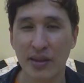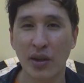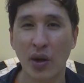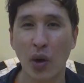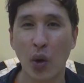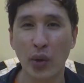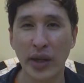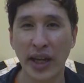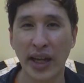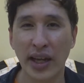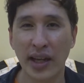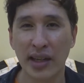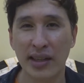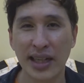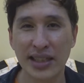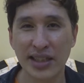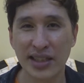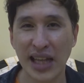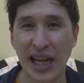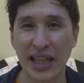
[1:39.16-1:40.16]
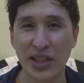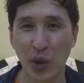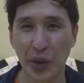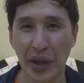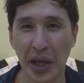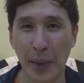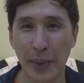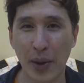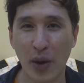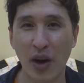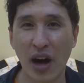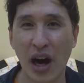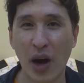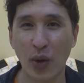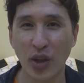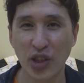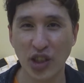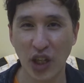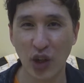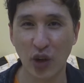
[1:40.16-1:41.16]
Okay, let's start talking about
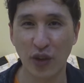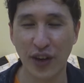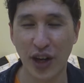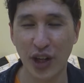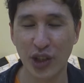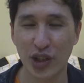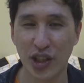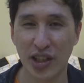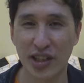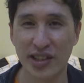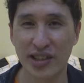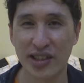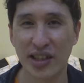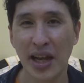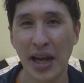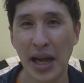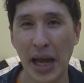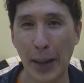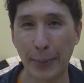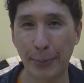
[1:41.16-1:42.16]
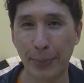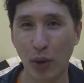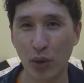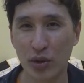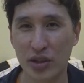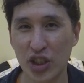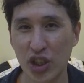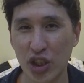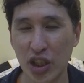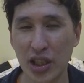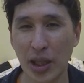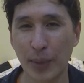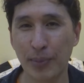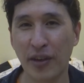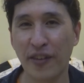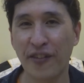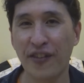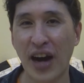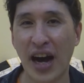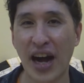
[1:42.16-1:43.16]
our shadow functions. At position
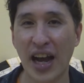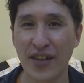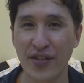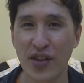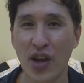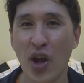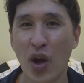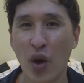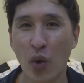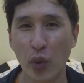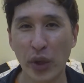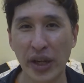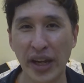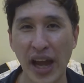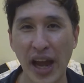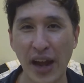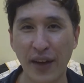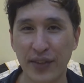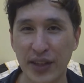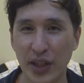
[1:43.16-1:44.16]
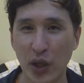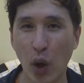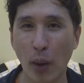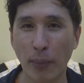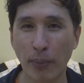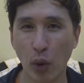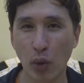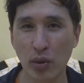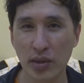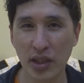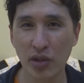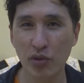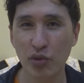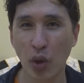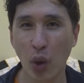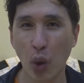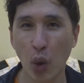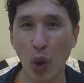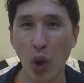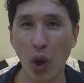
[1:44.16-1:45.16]
number 5, we have the opposing
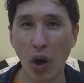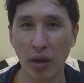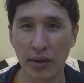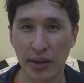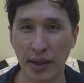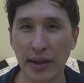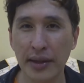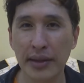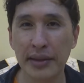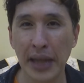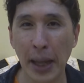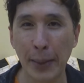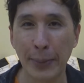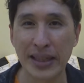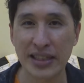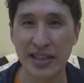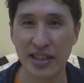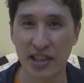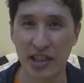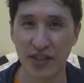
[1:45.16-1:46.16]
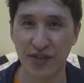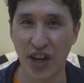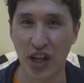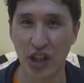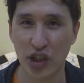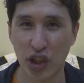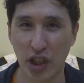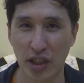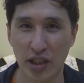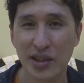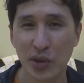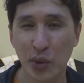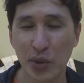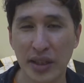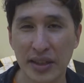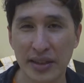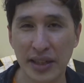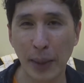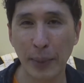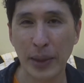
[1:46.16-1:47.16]
role or the Nemesis function. So
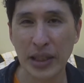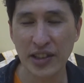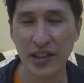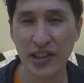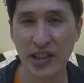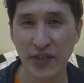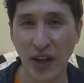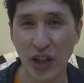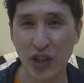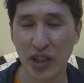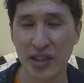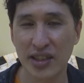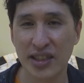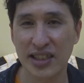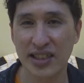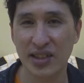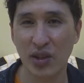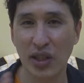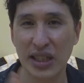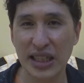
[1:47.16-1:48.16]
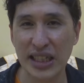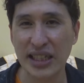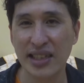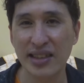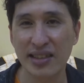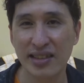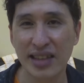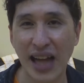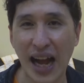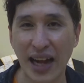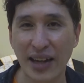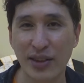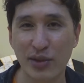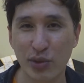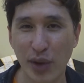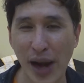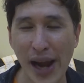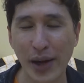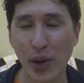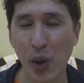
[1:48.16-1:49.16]
the Nemesis function is in
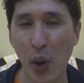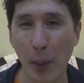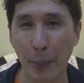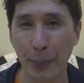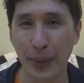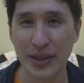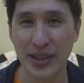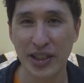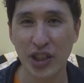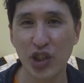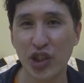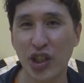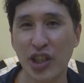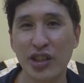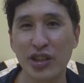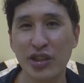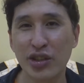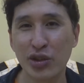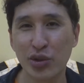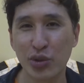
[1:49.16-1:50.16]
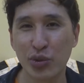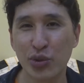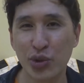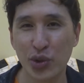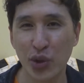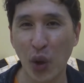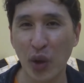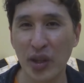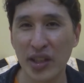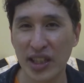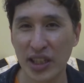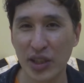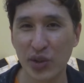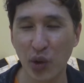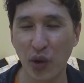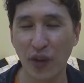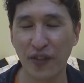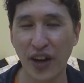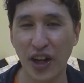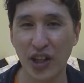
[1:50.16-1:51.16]
direct opposition to your
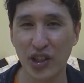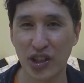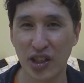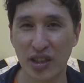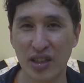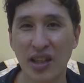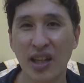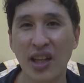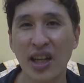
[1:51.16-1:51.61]
hero function.